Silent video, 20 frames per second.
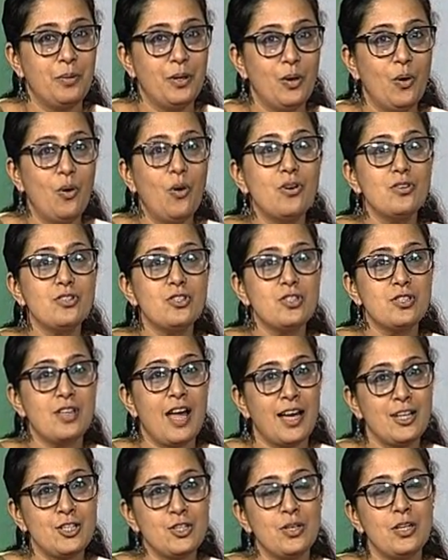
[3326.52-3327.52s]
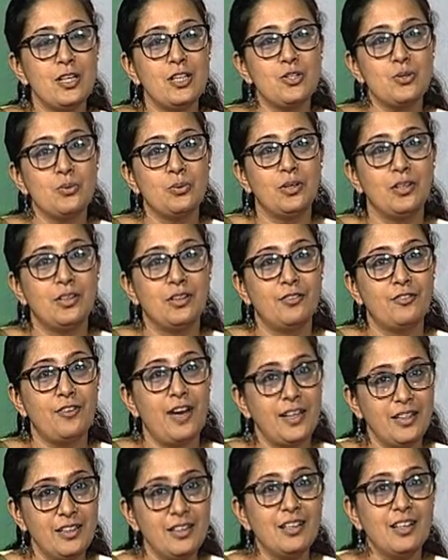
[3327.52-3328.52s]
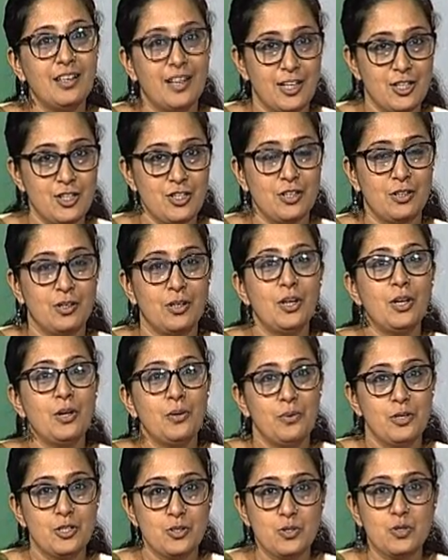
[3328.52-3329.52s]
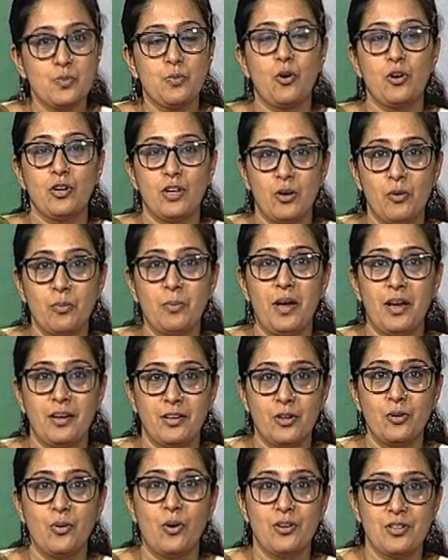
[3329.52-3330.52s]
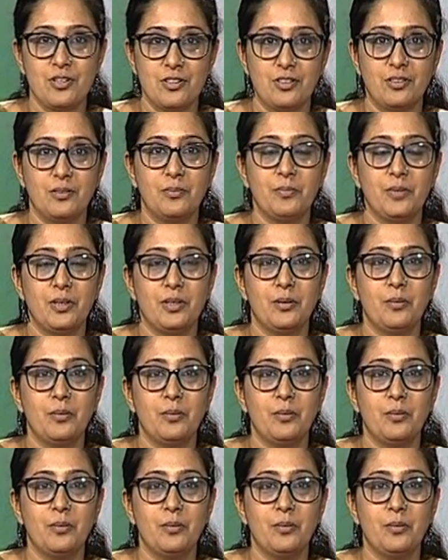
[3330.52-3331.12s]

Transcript: belongs actually to her final collection which was brought out by her daughter